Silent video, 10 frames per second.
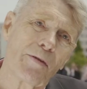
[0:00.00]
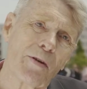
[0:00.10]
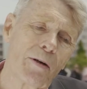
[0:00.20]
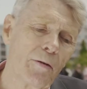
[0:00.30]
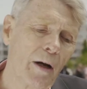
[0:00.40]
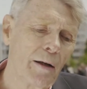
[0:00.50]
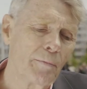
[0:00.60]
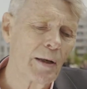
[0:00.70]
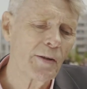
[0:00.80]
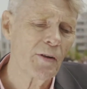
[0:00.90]
So I
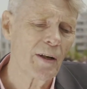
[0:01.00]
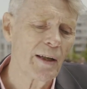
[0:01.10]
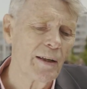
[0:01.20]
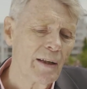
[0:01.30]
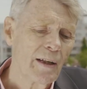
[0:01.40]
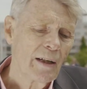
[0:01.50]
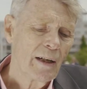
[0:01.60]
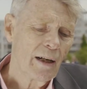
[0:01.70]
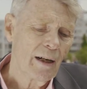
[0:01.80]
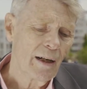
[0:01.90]
basically,
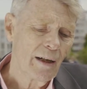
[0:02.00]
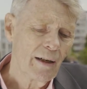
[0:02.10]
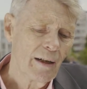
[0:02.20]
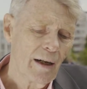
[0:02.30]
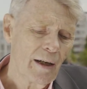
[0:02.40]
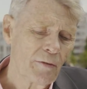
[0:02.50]
I